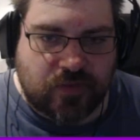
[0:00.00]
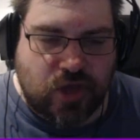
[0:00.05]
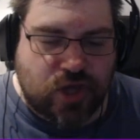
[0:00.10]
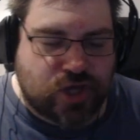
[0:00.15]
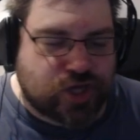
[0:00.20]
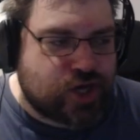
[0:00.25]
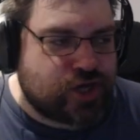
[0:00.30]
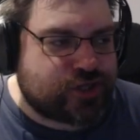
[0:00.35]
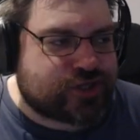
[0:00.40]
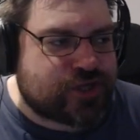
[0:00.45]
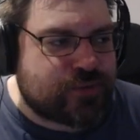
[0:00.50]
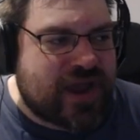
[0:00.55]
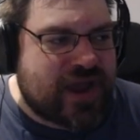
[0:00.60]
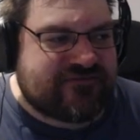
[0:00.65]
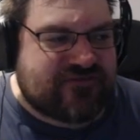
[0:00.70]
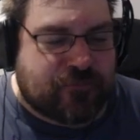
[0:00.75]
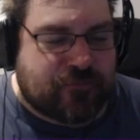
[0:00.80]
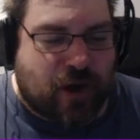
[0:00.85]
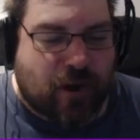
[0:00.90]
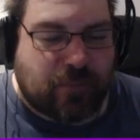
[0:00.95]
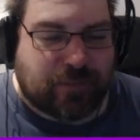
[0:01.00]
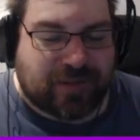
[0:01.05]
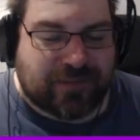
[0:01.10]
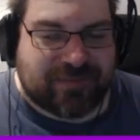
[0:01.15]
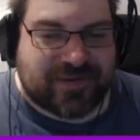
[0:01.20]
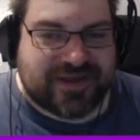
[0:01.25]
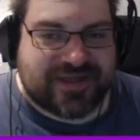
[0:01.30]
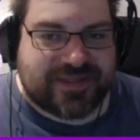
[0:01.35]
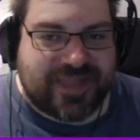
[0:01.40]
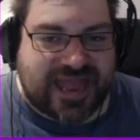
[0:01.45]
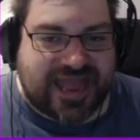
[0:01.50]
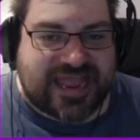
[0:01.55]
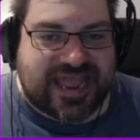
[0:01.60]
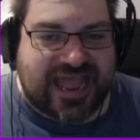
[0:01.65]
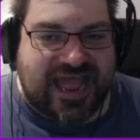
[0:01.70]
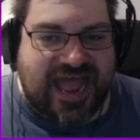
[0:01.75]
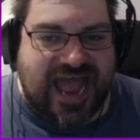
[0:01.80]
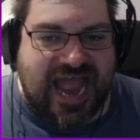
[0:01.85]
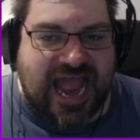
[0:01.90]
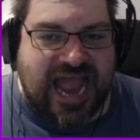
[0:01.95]
Houston, we have a problem. Like,
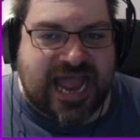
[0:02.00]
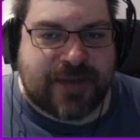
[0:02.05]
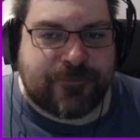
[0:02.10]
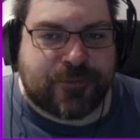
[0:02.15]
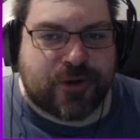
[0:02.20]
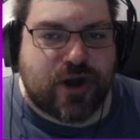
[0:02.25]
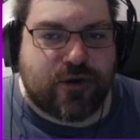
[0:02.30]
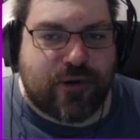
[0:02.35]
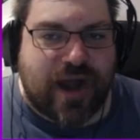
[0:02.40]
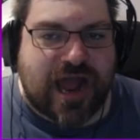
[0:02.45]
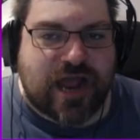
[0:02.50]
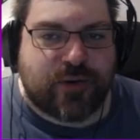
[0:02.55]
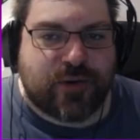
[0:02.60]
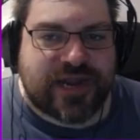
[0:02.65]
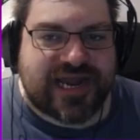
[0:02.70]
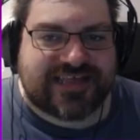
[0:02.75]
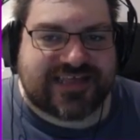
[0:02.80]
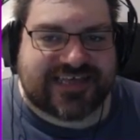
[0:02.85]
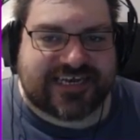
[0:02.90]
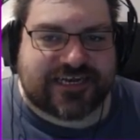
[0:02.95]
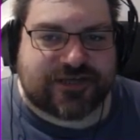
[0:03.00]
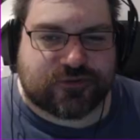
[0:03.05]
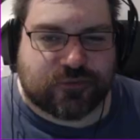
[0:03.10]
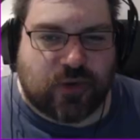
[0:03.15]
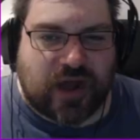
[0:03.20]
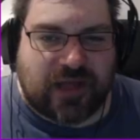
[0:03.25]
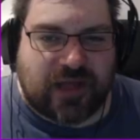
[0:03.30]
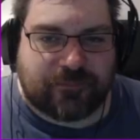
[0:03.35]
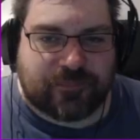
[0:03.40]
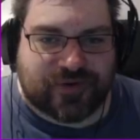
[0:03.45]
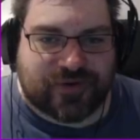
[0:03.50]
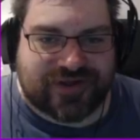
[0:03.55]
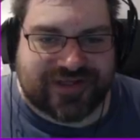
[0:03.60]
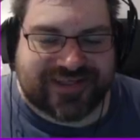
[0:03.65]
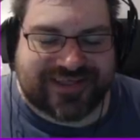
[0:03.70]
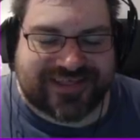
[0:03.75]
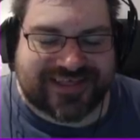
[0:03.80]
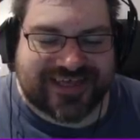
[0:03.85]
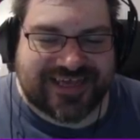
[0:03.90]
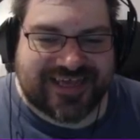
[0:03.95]
I can put Araquanids in as well,
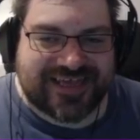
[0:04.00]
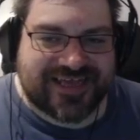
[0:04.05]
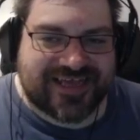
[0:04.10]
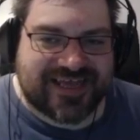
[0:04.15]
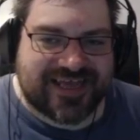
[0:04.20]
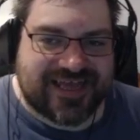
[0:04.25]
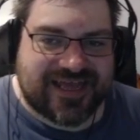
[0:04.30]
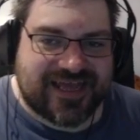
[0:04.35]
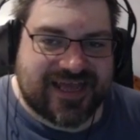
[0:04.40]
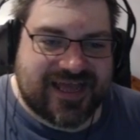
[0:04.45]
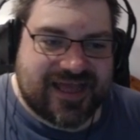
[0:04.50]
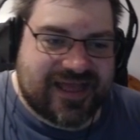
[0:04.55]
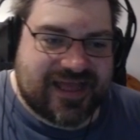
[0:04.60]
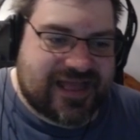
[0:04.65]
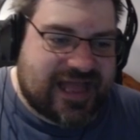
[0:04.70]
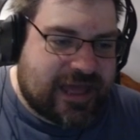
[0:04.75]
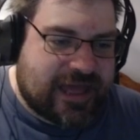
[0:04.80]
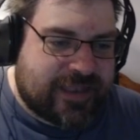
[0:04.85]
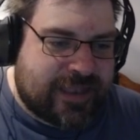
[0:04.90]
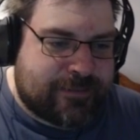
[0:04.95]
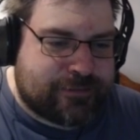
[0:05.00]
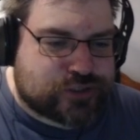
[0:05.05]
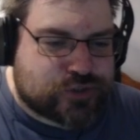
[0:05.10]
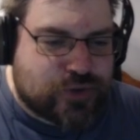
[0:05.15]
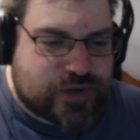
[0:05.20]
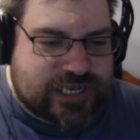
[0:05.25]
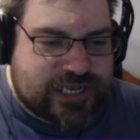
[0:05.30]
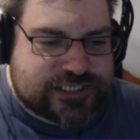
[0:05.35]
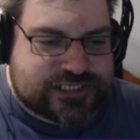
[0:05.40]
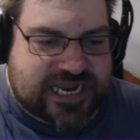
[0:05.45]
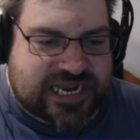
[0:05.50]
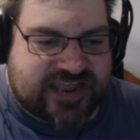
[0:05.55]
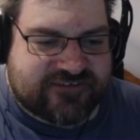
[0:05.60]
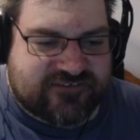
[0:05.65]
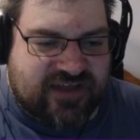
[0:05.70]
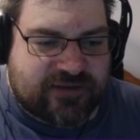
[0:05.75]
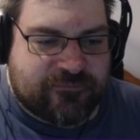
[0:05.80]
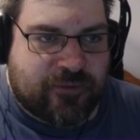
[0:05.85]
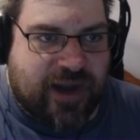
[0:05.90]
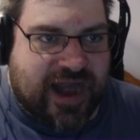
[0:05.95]
but... Let me just quickly check
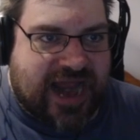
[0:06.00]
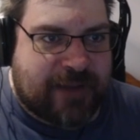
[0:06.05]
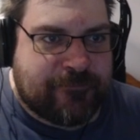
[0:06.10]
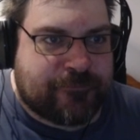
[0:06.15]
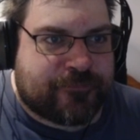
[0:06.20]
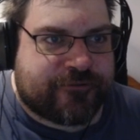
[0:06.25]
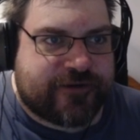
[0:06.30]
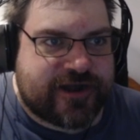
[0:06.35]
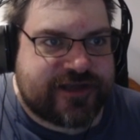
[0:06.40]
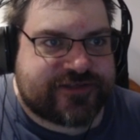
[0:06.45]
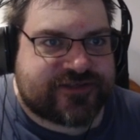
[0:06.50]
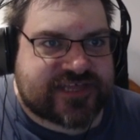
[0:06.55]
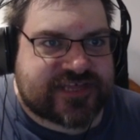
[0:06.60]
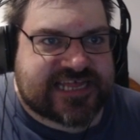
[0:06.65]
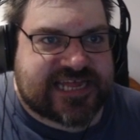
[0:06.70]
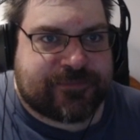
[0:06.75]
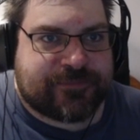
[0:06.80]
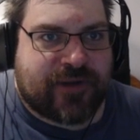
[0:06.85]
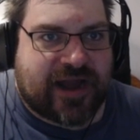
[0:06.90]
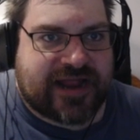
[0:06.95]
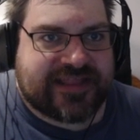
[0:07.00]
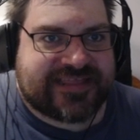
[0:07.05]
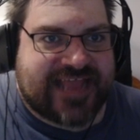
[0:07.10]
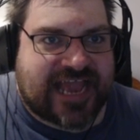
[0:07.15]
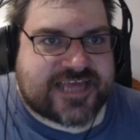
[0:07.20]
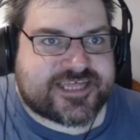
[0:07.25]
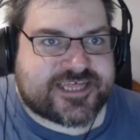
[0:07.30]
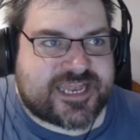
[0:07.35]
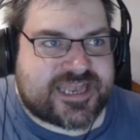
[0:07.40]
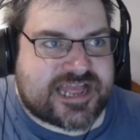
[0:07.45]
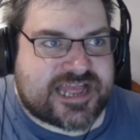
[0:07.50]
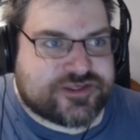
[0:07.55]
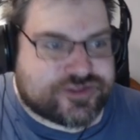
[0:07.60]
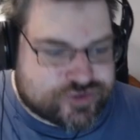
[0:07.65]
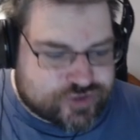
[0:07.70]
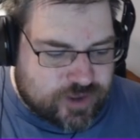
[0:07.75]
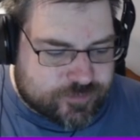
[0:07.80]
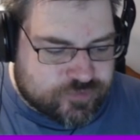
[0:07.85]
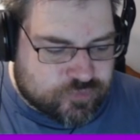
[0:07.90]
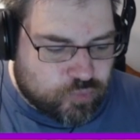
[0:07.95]
if I'm right. I'm pretty certain I'm right. Desolate Land
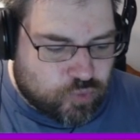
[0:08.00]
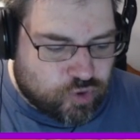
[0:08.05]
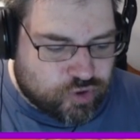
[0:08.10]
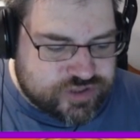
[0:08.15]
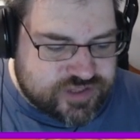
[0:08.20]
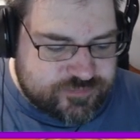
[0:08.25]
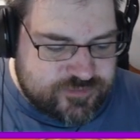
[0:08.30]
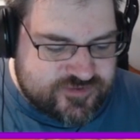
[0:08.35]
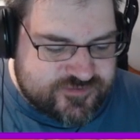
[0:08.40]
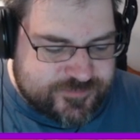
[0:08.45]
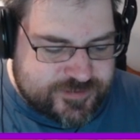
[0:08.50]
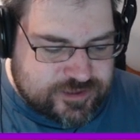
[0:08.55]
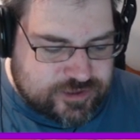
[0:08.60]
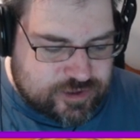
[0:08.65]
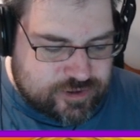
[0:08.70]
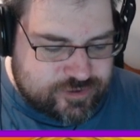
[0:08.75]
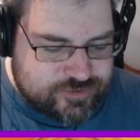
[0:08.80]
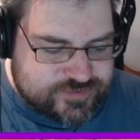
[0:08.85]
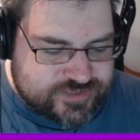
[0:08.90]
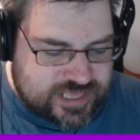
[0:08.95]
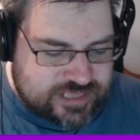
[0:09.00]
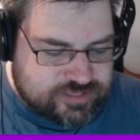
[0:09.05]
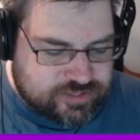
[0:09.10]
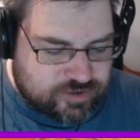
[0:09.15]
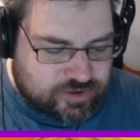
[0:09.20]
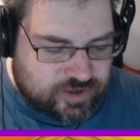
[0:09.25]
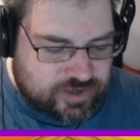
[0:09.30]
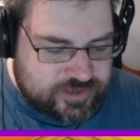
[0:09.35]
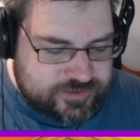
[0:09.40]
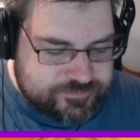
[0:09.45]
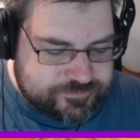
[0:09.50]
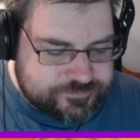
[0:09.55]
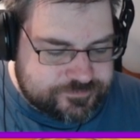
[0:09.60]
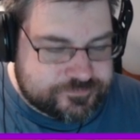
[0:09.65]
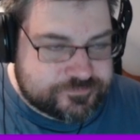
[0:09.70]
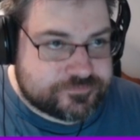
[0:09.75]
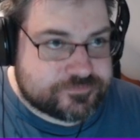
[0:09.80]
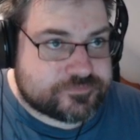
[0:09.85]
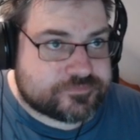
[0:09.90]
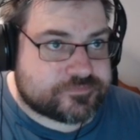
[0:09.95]
stops water moves being used at all.
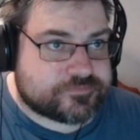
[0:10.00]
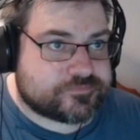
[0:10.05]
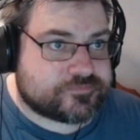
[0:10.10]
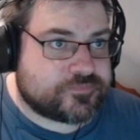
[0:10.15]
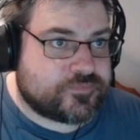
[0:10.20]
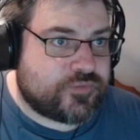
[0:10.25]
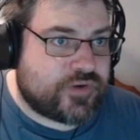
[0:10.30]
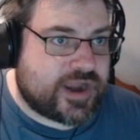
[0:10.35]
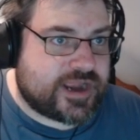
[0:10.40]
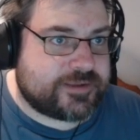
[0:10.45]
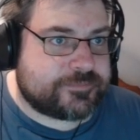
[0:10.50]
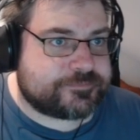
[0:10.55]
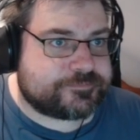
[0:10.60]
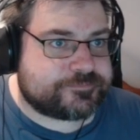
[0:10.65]
Right?